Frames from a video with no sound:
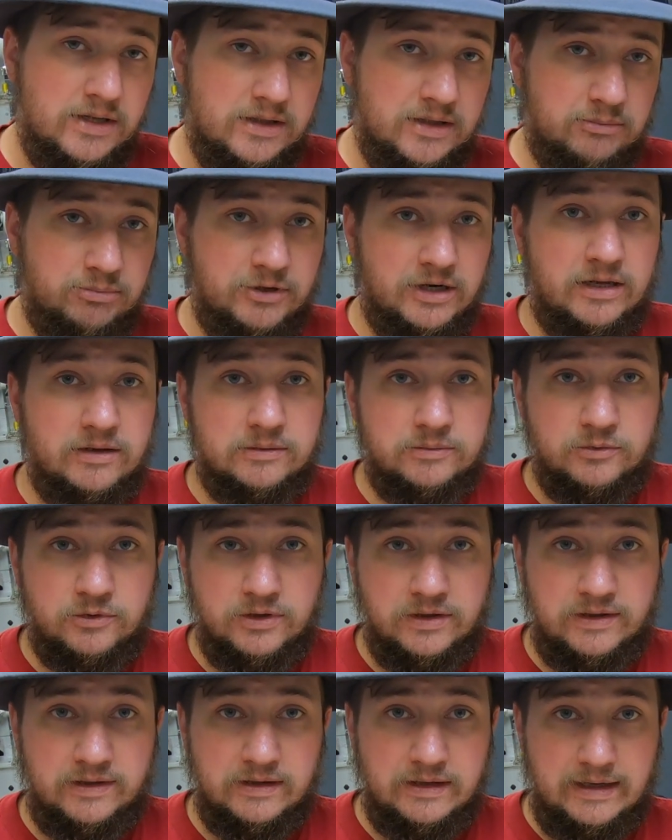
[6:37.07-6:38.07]
The problem
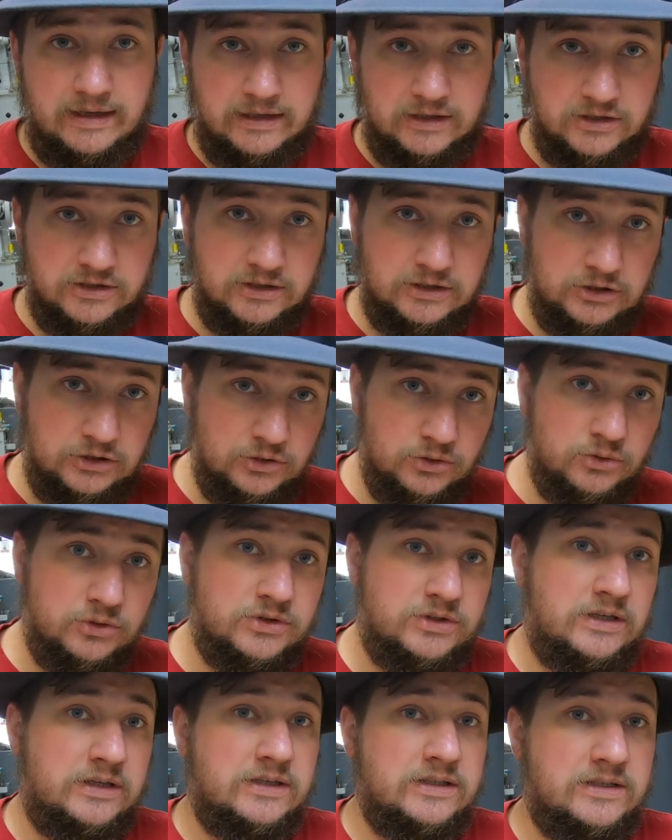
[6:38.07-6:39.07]
with actually
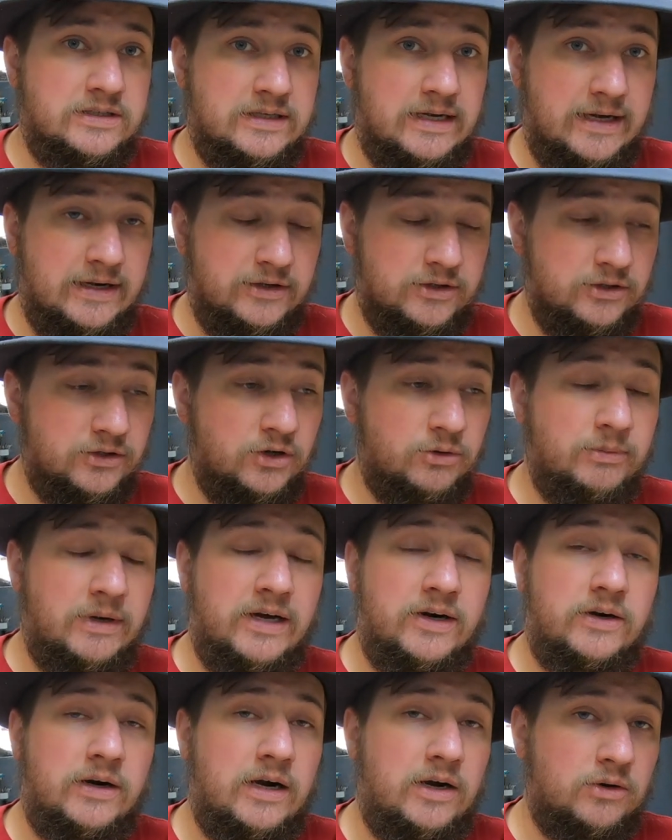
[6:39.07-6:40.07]
using a sander, no
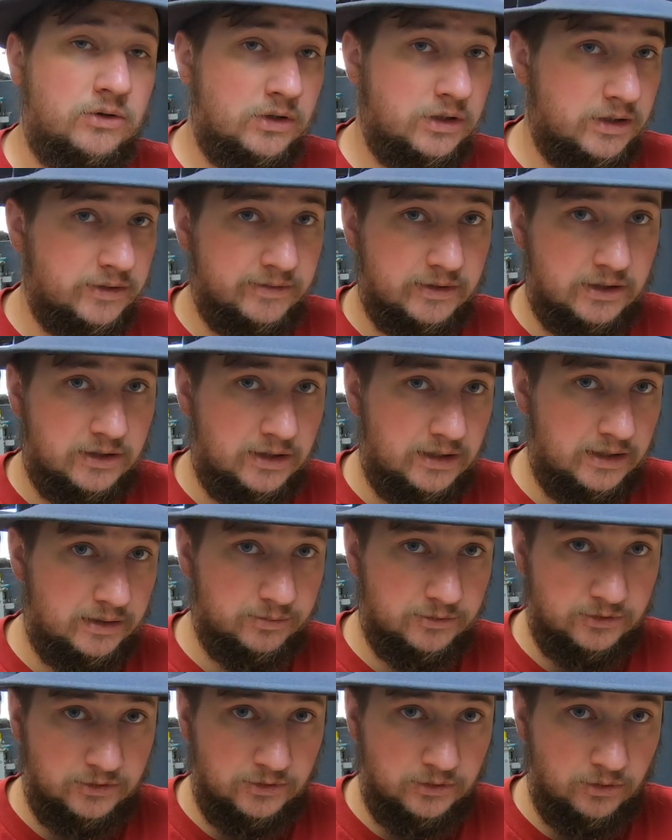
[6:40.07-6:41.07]
matter how good of a
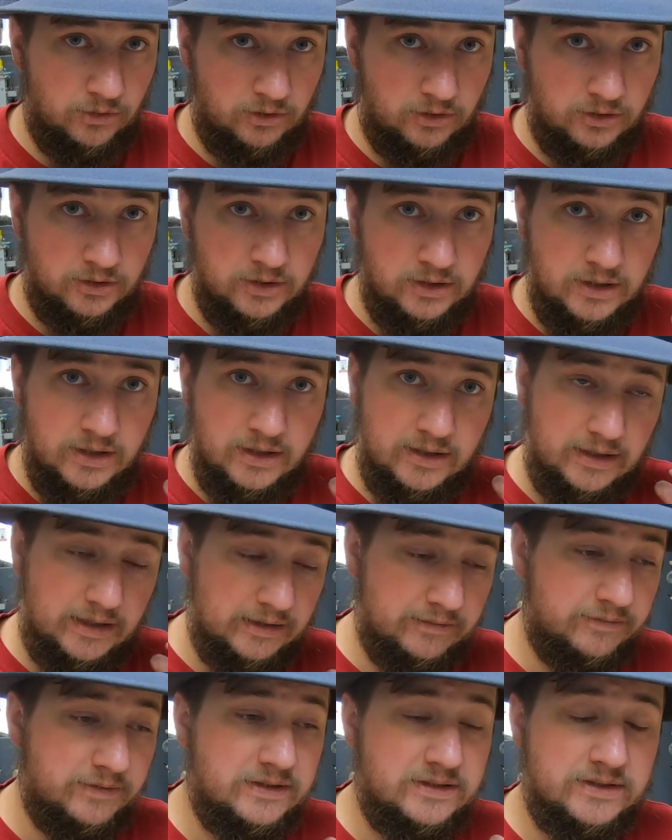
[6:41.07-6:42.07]
cobbler you are,
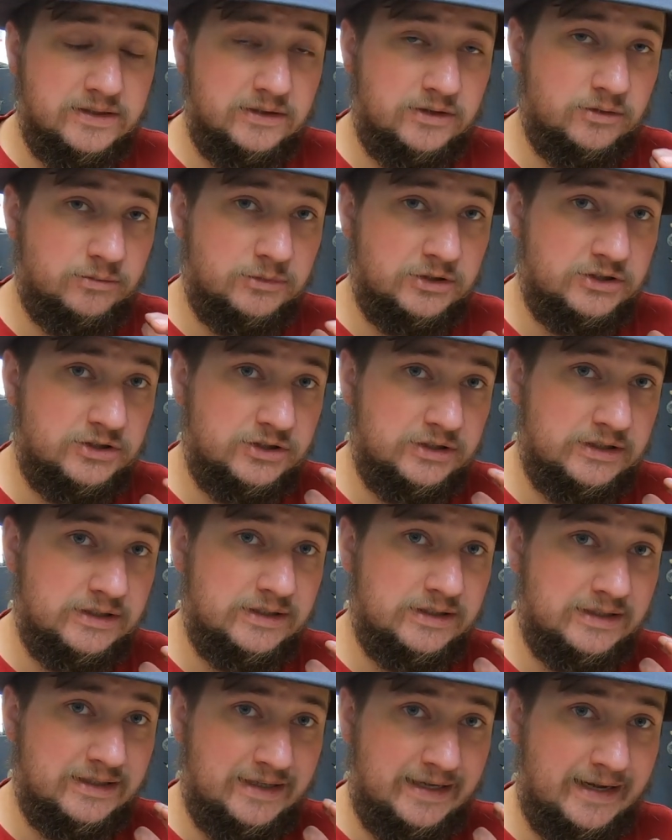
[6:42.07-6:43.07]
every single
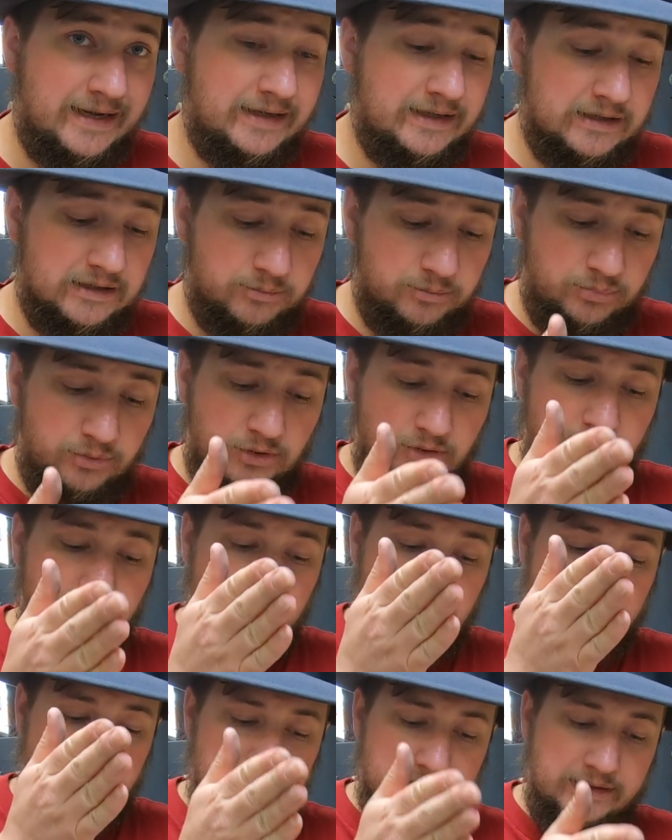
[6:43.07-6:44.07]
machine can't get a
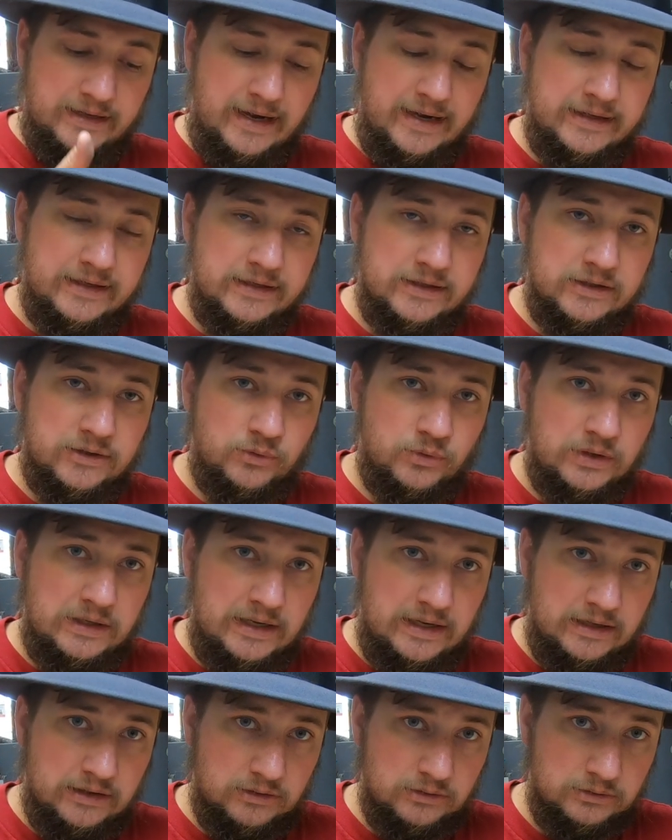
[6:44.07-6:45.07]
perfect
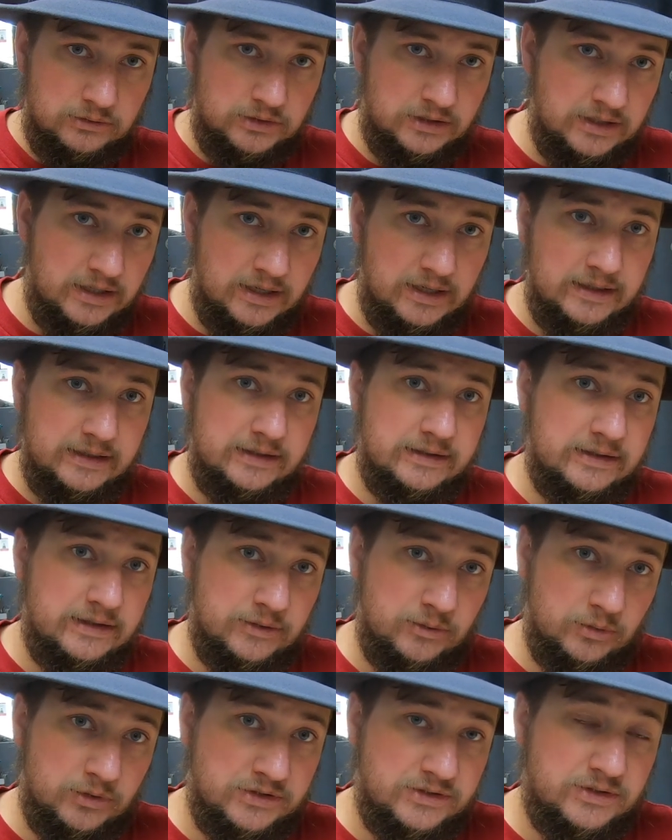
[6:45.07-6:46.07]
90-degree angle cut, in
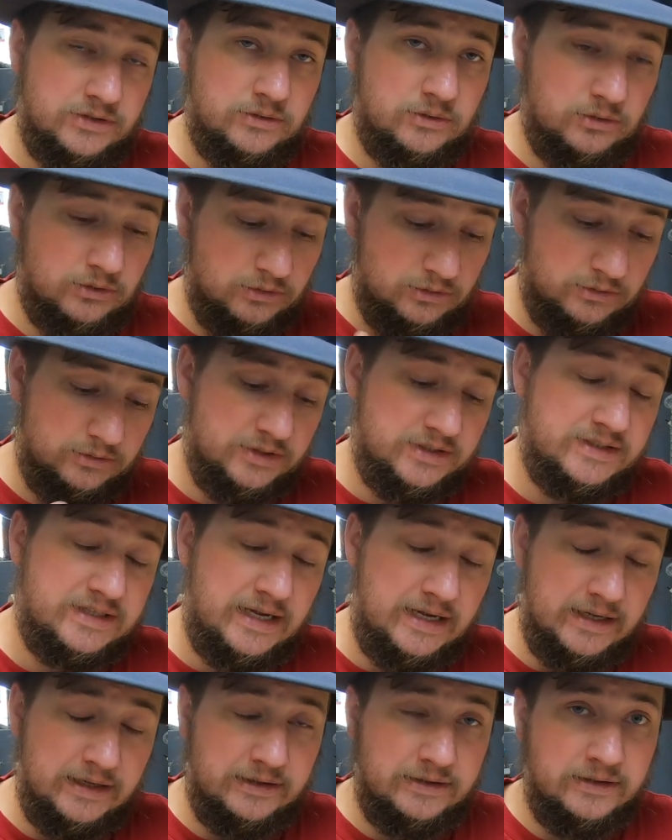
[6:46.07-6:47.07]
other words, or
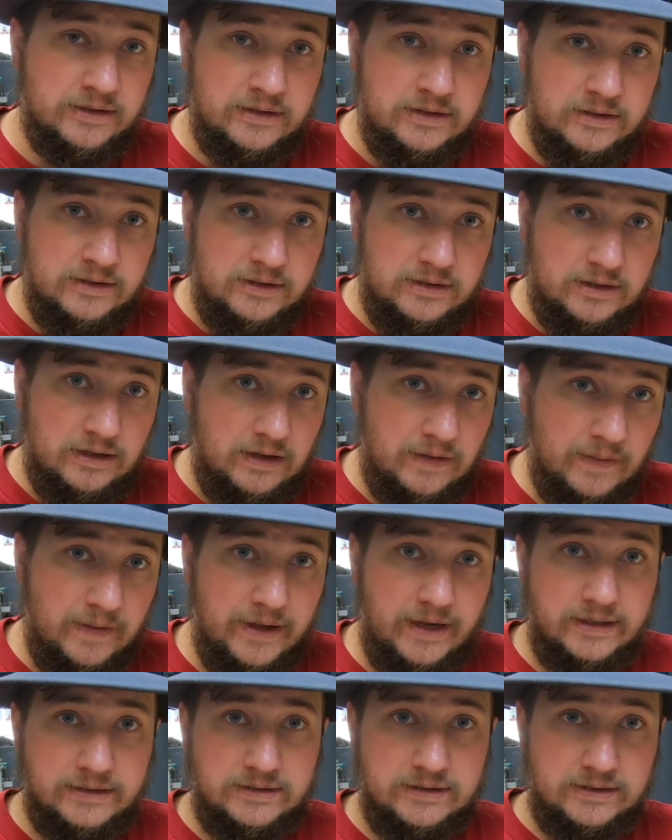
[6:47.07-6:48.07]
sand on
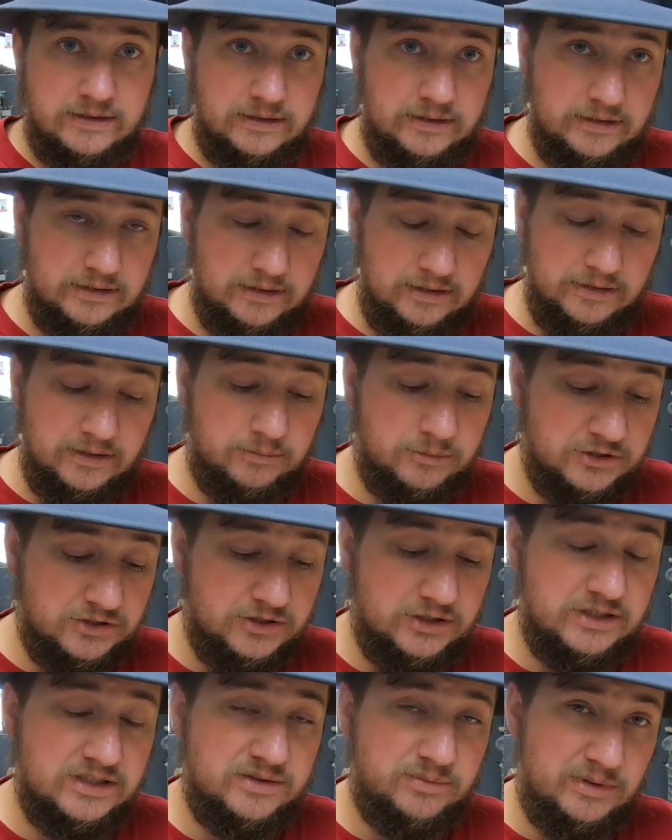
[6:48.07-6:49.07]
that on the
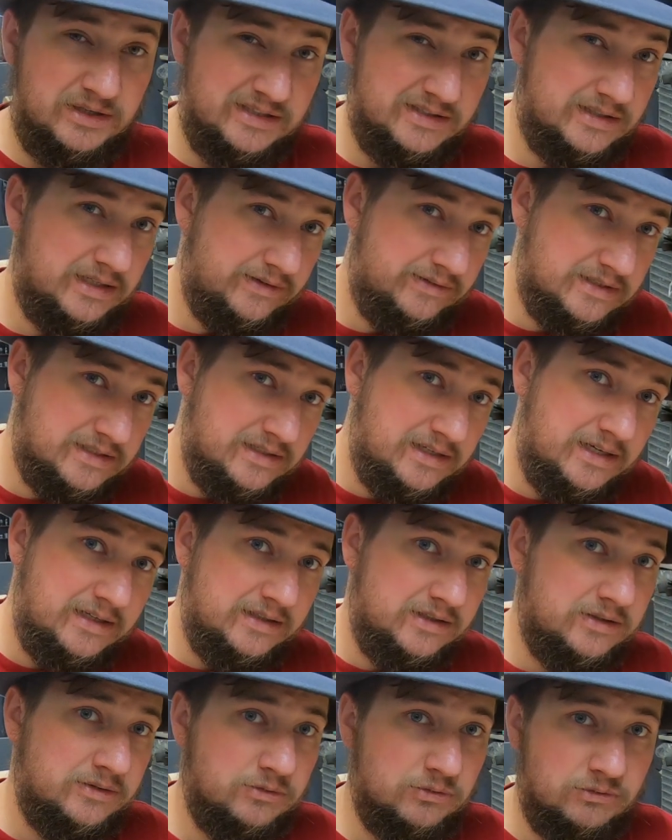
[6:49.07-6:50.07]
machines, because they have a
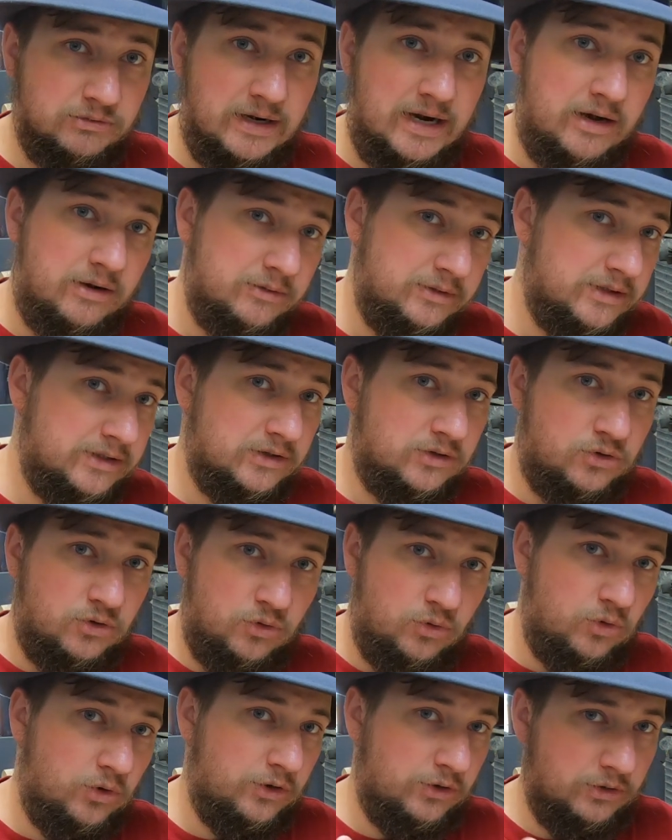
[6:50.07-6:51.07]
slightly rounded
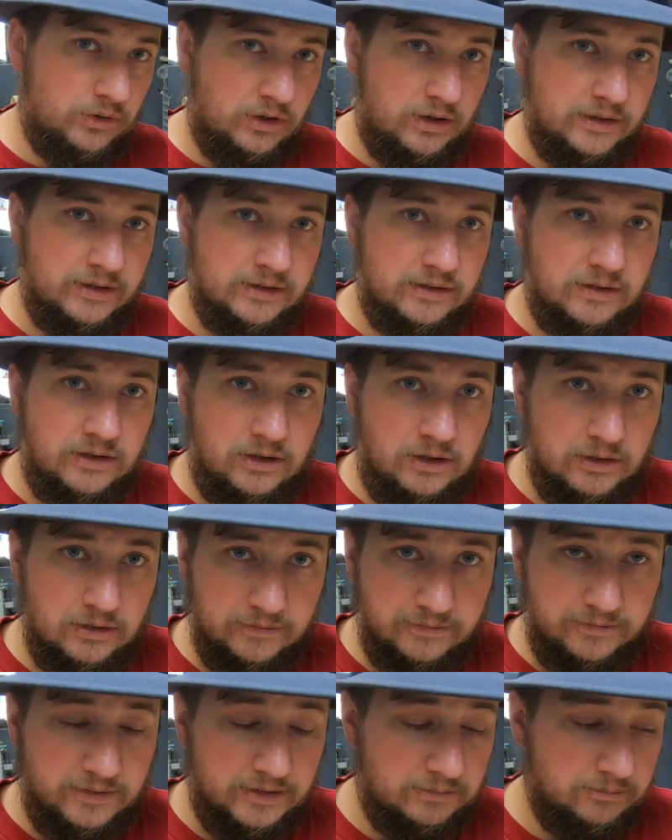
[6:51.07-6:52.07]
corner on all
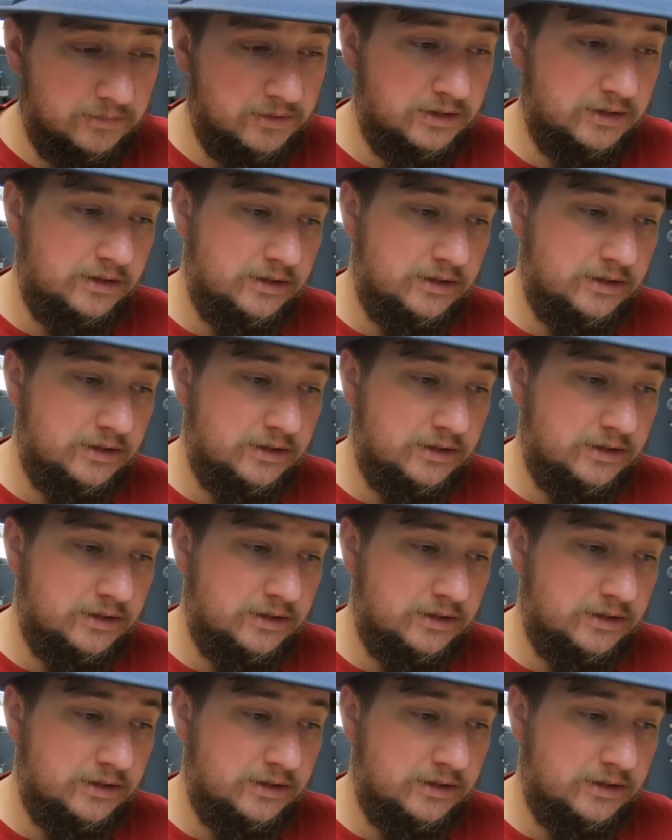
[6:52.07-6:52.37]
of them.